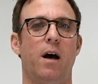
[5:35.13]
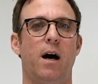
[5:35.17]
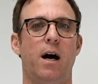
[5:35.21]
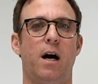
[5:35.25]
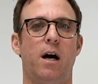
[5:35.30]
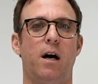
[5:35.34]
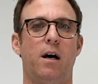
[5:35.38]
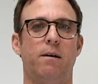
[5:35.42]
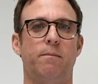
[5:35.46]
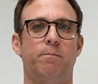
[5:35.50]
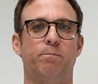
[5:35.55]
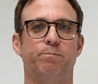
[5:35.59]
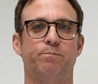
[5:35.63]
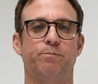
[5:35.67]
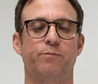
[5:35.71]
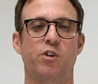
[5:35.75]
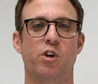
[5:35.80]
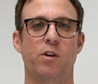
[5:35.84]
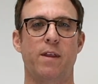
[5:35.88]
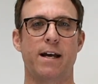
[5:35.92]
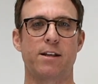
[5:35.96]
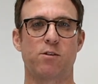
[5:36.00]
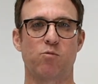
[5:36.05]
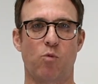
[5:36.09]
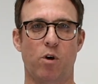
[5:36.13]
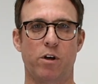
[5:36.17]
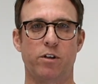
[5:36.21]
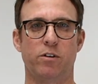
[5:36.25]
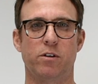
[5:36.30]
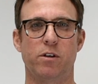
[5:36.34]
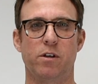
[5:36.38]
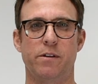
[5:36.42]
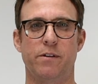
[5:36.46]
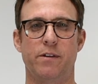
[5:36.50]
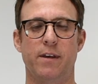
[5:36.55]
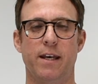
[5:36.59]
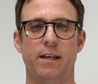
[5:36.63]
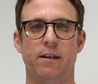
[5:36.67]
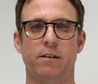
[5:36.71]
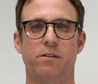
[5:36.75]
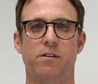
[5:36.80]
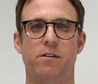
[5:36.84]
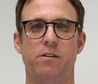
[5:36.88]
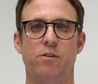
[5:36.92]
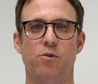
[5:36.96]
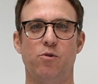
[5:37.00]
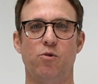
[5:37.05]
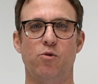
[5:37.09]
So that's one good thing.
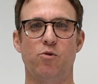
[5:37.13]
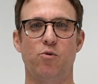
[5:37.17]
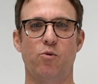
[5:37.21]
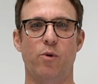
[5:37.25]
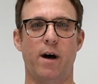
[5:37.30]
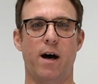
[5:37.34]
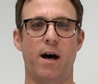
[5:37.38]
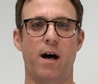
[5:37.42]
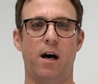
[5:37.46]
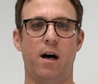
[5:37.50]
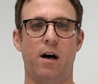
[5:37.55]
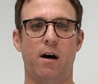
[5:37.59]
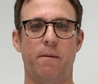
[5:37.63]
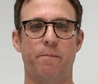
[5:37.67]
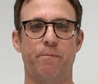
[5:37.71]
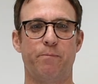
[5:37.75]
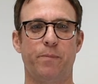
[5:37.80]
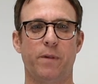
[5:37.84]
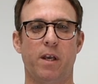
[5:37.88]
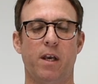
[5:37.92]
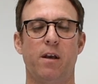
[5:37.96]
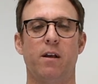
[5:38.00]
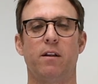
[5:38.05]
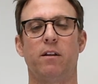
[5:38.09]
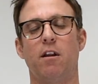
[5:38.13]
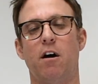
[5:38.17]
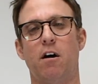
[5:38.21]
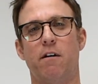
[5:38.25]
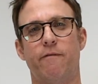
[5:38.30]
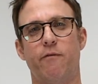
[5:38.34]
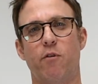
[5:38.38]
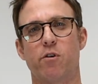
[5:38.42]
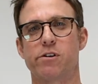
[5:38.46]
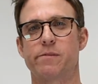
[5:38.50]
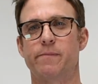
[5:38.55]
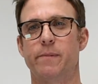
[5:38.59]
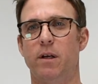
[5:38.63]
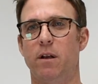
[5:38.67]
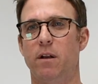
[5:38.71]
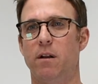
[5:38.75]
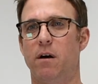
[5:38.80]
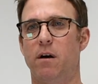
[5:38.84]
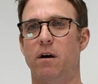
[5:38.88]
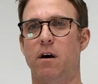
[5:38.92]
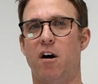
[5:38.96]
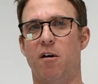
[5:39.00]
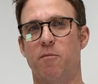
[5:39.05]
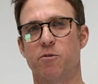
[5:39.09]
Two, law enforcement
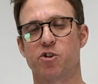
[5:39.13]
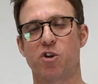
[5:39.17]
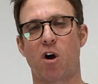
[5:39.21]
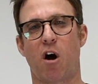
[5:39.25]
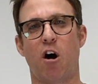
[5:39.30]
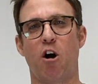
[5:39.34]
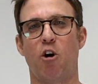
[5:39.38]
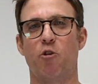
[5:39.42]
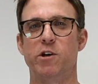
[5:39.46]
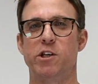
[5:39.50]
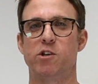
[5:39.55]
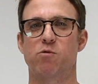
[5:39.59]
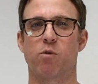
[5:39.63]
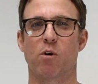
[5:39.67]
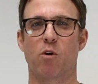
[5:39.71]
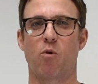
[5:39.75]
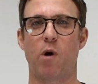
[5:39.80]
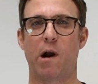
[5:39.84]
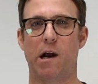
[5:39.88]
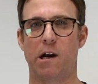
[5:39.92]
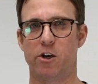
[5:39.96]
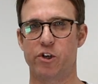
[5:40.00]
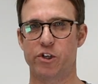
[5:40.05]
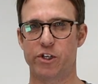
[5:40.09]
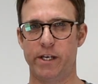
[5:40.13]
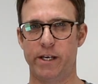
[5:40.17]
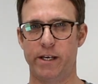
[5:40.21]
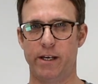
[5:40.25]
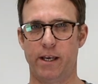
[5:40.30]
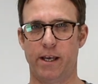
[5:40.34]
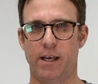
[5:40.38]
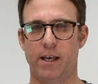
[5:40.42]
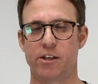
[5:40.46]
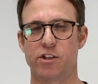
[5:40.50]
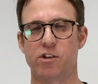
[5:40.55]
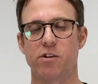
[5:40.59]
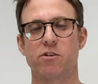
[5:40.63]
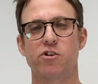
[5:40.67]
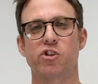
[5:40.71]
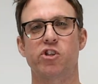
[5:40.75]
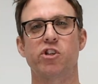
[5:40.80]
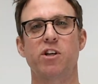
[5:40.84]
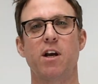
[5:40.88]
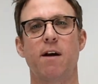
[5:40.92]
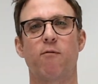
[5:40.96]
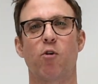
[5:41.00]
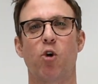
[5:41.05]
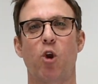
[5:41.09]
almost always requires it. So there's
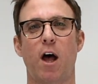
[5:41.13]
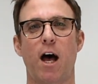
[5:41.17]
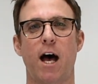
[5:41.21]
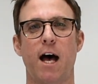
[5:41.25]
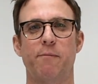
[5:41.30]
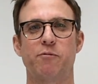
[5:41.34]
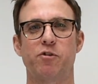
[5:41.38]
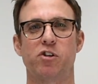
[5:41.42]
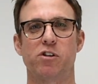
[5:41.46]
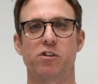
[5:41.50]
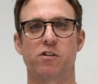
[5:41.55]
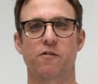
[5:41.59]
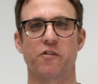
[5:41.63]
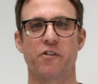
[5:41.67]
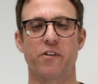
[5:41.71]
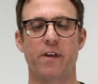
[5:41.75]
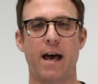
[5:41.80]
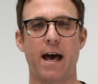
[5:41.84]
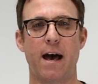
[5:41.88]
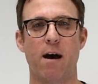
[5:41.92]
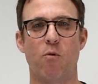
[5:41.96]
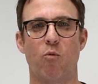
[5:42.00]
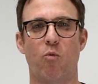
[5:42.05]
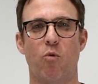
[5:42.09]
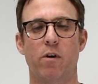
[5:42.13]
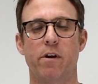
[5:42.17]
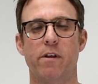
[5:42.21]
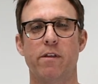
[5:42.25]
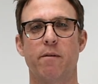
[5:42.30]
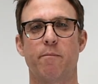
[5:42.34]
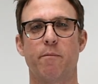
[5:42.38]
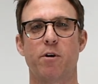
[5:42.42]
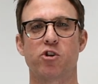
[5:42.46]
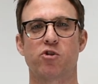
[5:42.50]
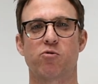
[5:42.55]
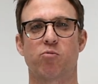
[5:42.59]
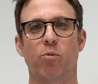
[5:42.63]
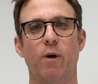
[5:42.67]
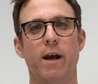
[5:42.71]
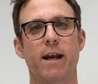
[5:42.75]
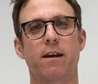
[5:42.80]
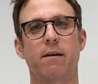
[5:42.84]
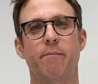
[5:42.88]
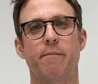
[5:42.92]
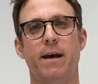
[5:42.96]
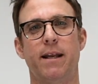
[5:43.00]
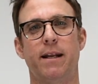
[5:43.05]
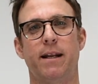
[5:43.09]
several options for that. One of the most
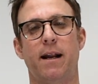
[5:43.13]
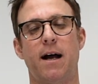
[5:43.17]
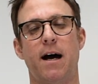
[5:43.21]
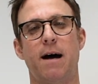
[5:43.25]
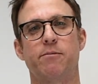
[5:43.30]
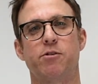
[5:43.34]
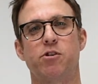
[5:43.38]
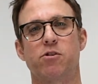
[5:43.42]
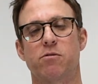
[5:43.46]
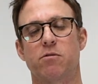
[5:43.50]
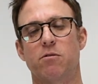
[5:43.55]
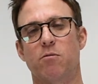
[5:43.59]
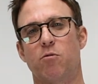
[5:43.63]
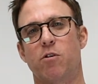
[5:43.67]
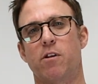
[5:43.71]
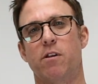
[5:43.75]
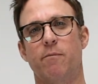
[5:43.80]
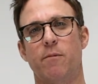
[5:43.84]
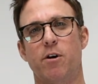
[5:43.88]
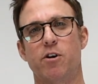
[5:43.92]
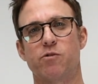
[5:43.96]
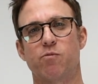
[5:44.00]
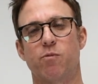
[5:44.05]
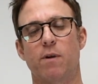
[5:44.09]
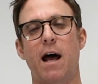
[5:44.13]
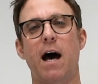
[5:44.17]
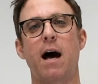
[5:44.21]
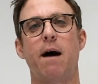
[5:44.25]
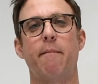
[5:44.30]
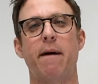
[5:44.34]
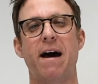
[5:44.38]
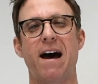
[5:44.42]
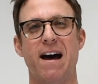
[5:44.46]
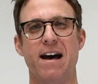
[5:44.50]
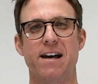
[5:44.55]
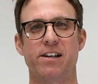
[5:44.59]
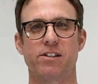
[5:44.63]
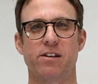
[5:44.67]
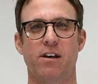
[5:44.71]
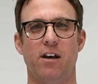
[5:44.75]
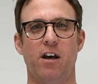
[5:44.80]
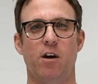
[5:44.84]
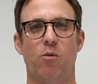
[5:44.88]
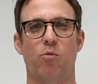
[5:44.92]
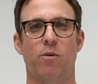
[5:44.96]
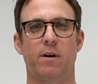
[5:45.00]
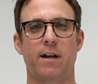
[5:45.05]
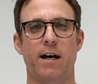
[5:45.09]
recommended options, or one of the most, when I'm asked,
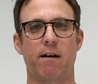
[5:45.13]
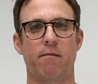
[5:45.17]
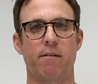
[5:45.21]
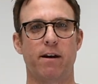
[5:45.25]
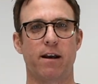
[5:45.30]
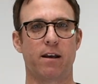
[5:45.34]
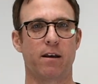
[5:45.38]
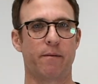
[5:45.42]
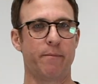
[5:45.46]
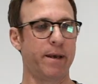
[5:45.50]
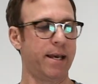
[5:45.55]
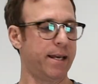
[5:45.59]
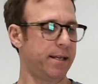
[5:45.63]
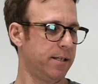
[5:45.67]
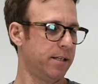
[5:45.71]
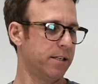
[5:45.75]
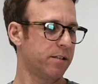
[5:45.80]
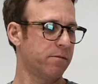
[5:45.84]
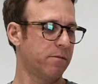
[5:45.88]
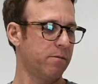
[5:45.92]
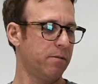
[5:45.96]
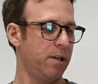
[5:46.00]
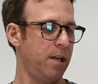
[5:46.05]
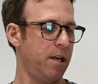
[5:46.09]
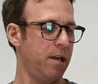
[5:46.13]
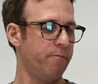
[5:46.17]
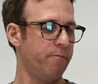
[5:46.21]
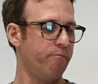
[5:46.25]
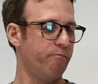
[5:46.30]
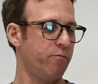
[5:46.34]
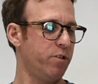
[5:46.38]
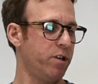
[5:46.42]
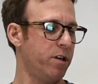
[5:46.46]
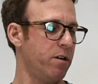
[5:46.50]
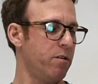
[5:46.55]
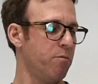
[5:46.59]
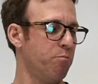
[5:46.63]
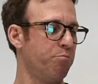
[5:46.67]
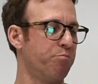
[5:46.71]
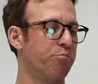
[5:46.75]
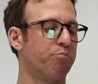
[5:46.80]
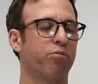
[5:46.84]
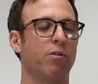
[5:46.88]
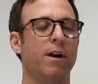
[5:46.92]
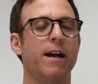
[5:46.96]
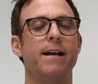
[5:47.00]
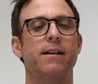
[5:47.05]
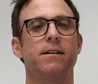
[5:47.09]
what I recommend is, you know,
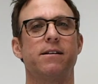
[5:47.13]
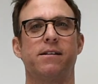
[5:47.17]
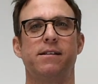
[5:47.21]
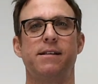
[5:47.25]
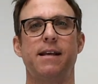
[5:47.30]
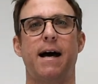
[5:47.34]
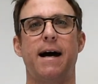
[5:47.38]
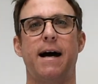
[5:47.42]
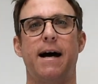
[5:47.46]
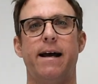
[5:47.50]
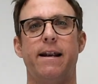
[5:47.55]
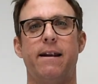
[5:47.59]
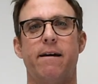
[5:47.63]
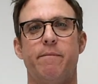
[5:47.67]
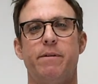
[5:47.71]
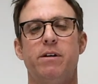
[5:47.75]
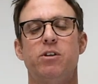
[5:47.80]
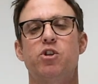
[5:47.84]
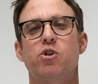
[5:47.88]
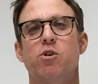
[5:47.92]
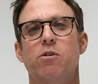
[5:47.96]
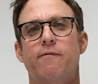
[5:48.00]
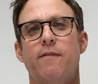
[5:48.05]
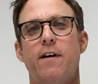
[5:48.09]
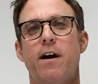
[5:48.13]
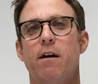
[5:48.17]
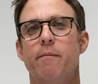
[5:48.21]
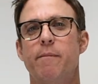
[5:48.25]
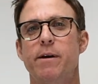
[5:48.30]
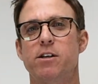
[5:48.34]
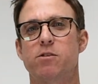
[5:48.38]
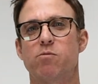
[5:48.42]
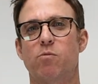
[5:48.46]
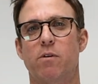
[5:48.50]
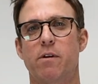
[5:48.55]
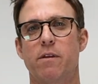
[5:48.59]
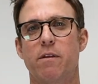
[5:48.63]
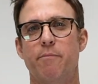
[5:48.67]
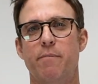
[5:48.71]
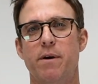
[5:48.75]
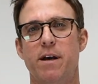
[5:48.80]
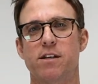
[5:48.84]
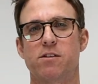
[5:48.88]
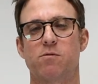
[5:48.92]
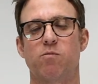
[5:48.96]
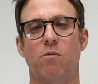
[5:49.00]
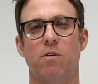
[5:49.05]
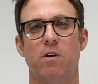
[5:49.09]
brand aside, I mean, Surefire makes one of the
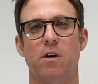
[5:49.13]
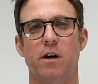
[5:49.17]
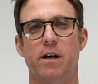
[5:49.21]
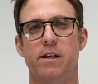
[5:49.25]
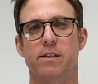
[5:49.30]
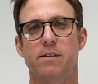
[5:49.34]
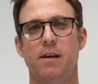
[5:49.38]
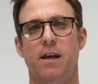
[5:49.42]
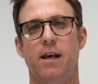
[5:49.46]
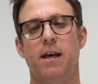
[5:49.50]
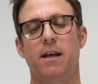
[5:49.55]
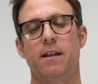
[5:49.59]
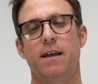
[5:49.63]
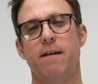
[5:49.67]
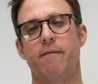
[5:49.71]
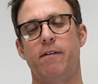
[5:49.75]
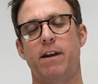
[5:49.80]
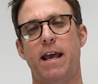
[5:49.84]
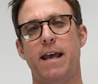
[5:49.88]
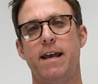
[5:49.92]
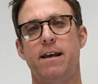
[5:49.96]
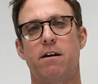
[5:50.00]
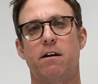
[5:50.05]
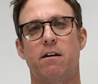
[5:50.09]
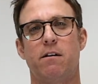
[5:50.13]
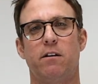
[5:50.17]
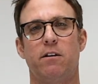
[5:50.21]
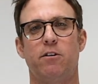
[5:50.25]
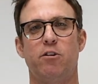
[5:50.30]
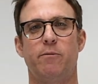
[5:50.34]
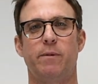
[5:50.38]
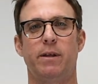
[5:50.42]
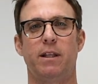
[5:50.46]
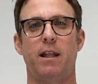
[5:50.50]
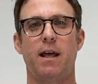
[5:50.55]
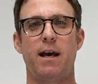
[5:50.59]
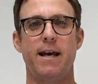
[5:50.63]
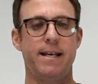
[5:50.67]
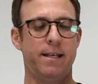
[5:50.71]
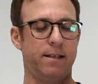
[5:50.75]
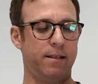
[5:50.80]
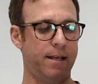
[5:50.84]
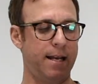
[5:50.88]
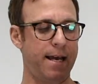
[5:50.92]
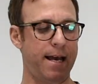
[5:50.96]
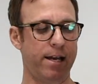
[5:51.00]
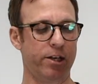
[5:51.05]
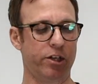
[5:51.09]
best ones. I have an 800 lumen light
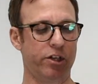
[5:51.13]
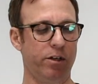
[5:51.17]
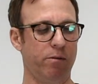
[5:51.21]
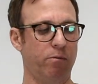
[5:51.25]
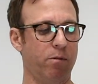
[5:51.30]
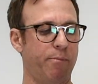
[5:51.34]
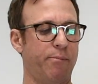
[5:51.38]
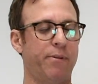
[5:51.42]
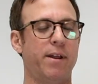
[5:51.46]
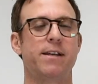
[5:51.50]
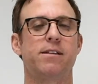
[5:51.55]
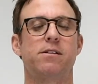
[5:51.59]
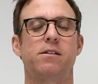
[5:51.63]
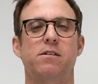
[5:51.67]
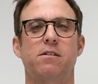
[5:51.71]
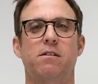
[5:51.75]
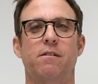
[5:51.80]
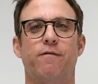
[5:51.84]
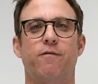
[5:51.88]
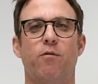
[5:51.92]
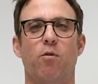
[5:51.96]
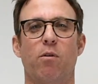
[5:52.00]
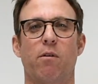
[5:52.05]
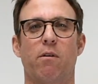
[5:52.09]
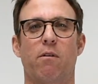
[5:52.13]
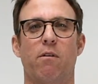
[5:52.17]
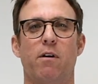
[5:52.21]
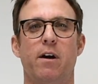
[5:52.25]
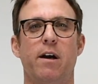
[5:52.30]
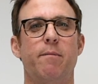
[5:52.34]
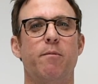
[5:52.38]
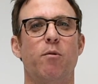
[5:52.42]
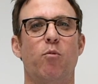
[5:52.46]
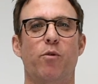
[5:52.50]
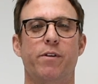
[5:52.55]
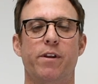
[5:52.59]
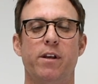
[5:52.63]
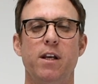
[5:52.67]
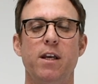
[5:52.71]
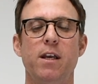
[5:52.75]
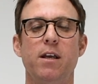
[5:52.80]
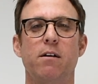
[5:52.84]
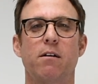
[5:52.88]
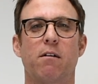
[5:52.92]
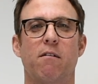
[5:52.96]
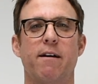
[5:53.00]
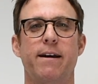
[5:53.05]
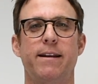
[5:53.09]
that actually replaces the Foregrip with an
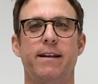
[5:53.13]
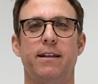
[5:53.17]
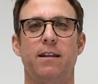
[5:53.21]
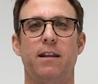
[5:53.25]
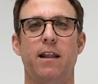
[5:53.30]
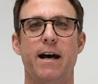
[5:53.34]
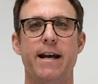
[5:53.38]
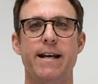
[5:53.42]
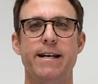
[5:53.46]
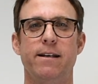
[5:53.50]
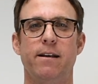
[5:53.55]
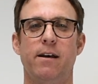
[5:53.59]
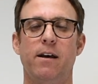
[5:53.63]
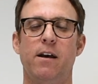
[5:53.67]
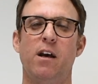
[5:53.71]
integrated light.